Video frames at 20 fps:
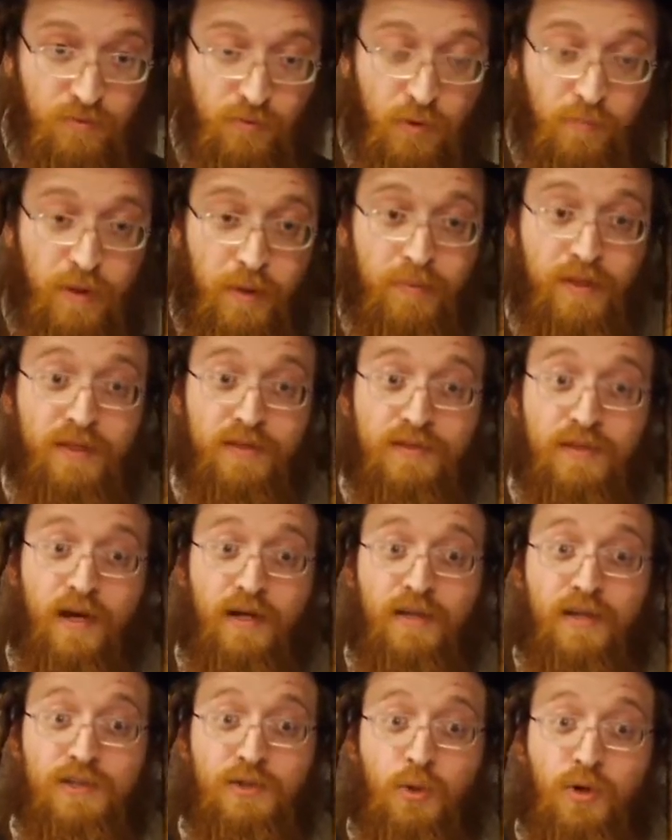What made me
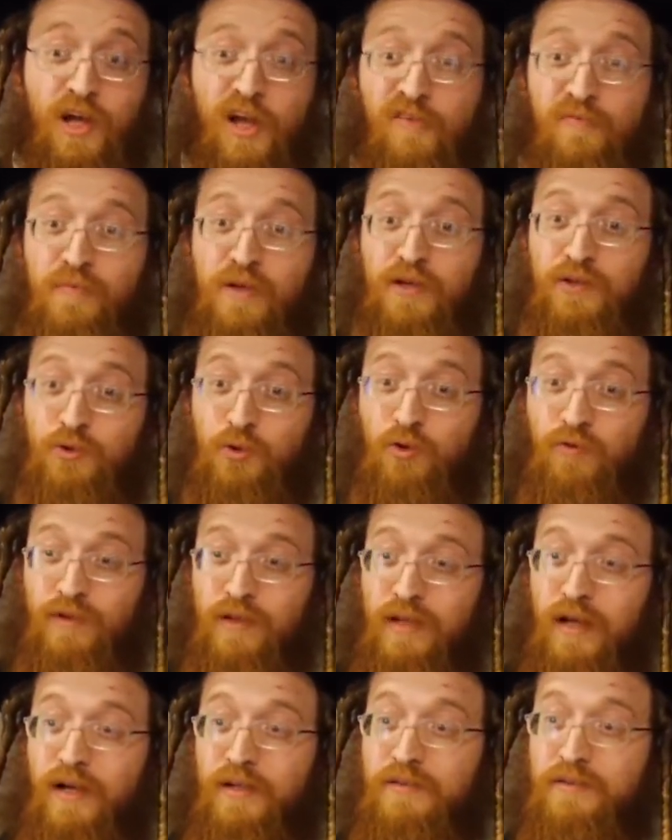decide that it's okay for me to turn off
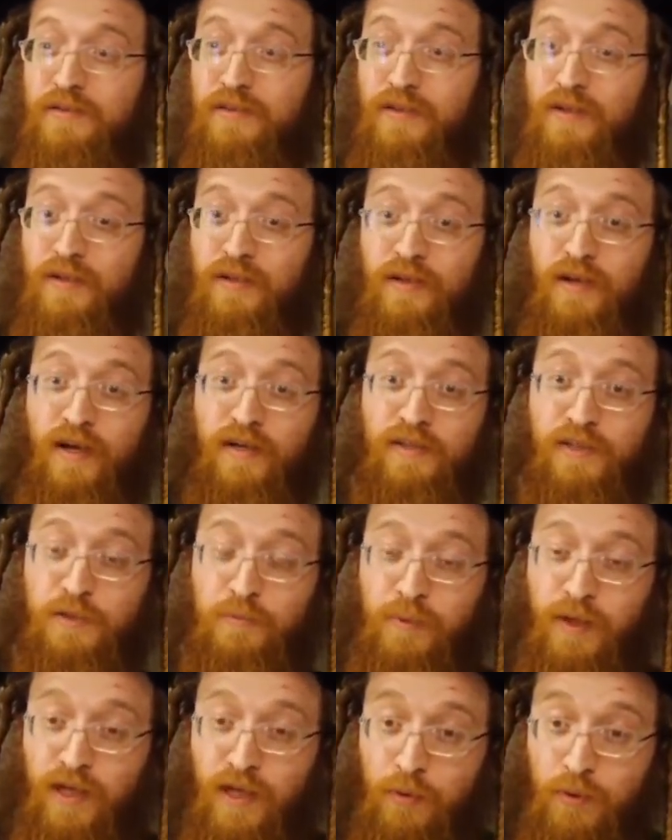the lights as I
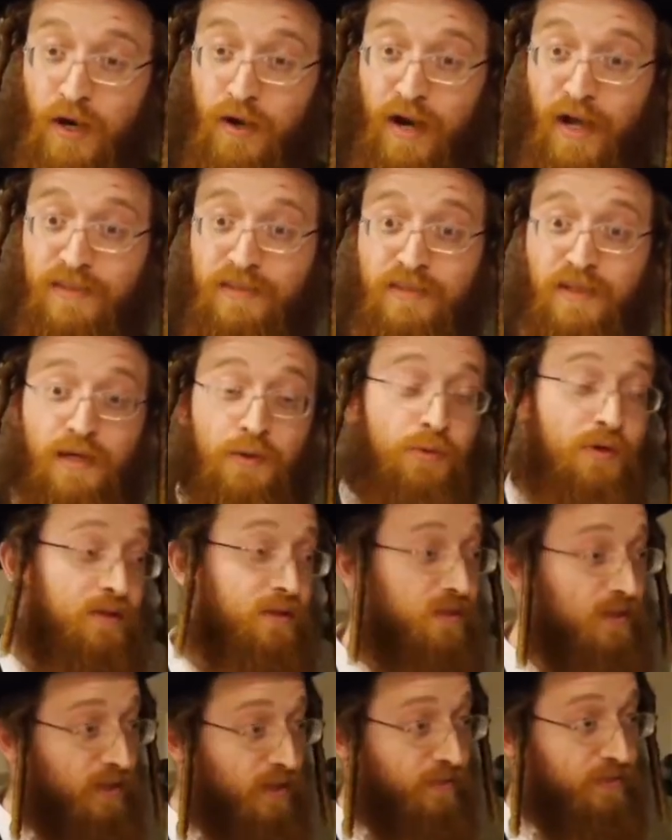speak here without asking
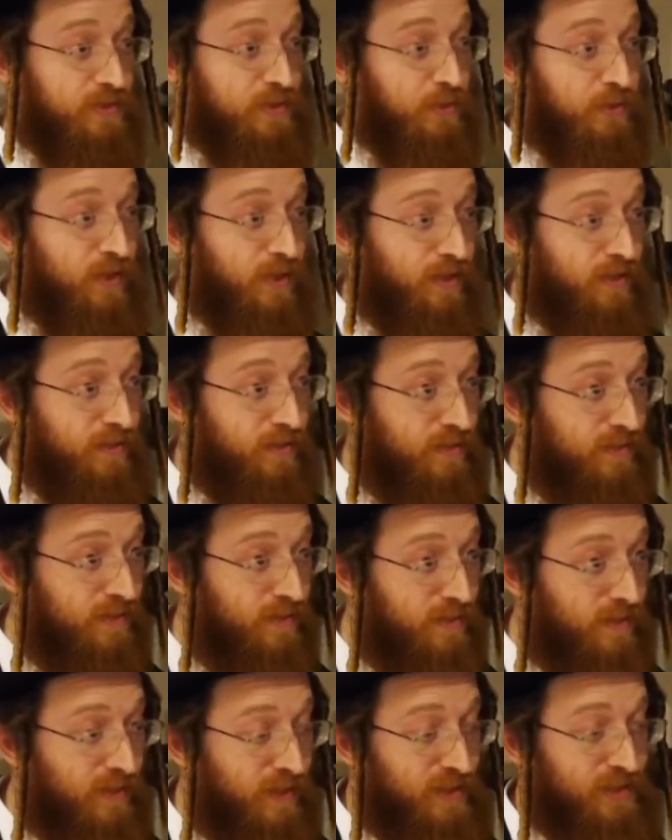anyone if it's okay?
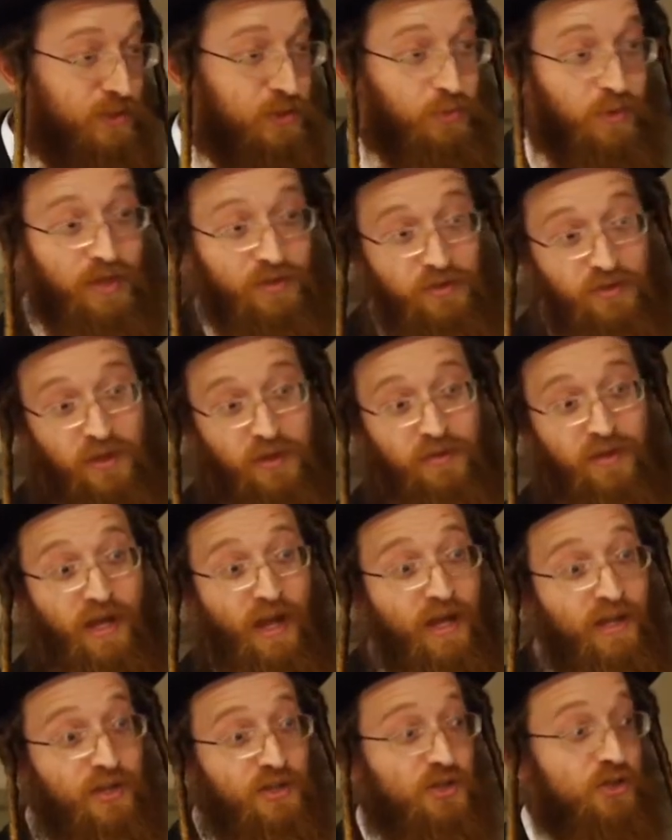It's because when I turned on the
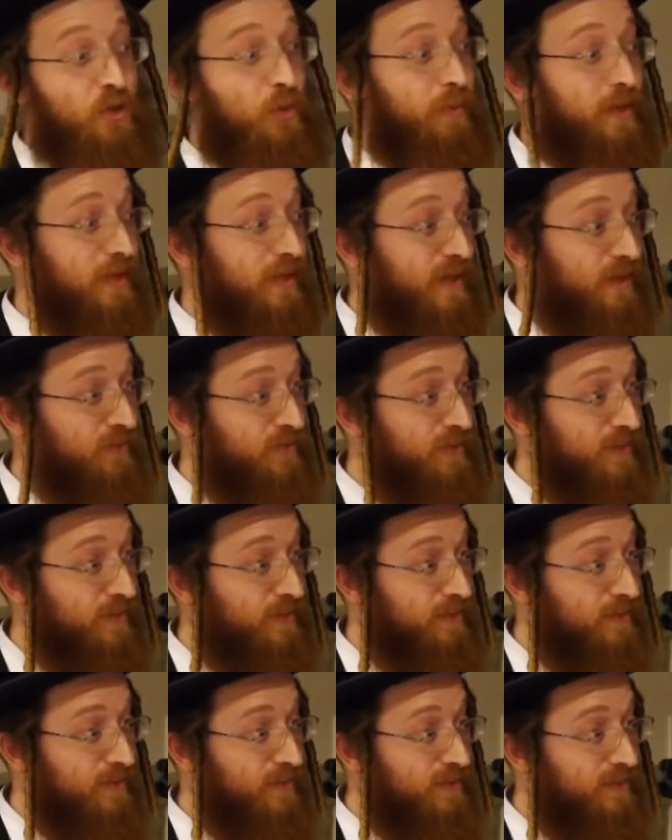air conditioner, nobody left.
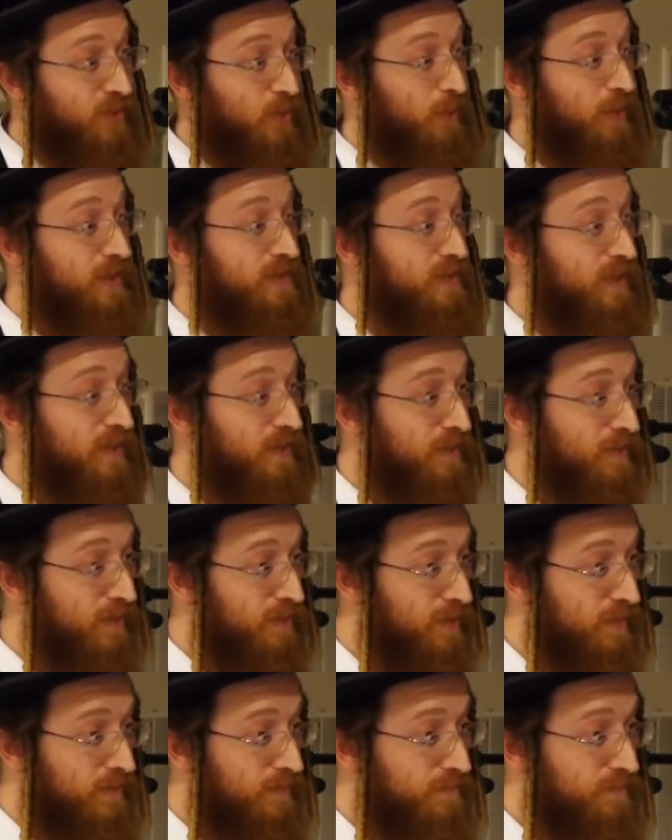Nobody said
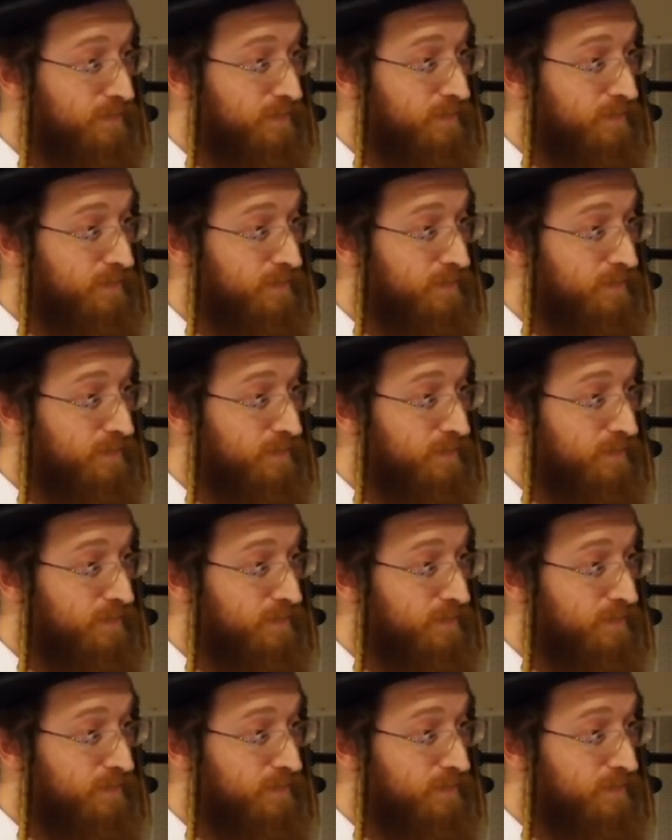anything.